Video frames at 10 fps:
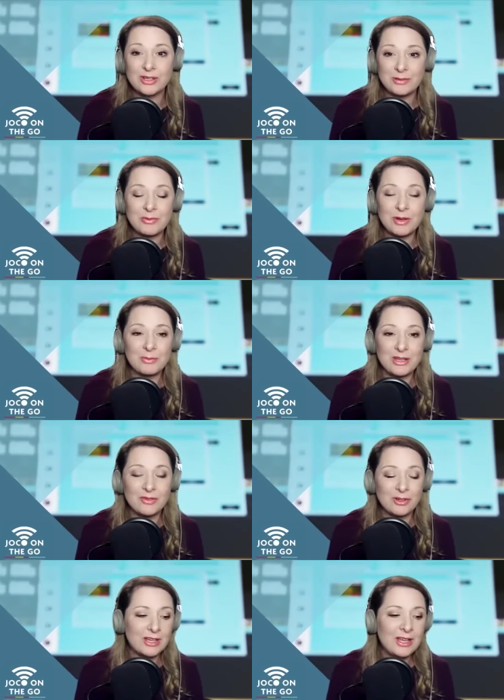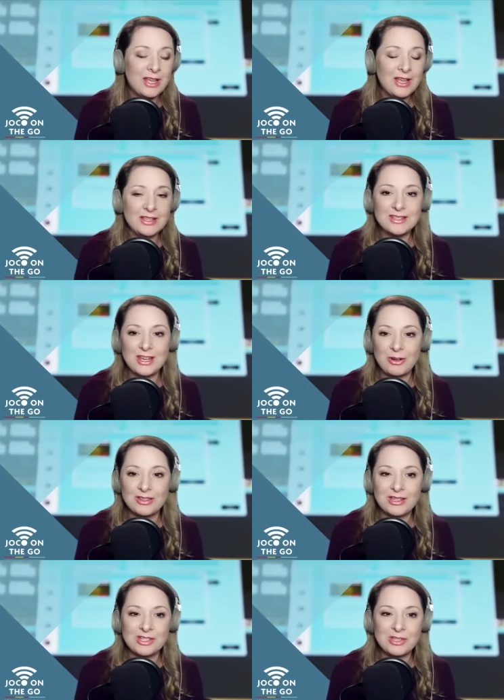It might be a very scary
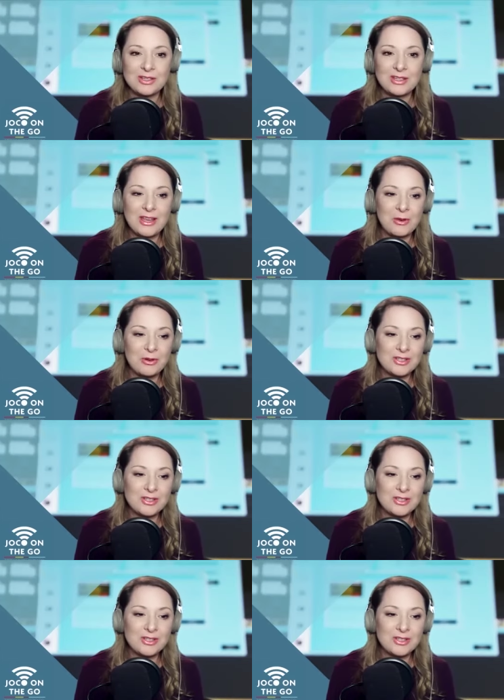thing to encounter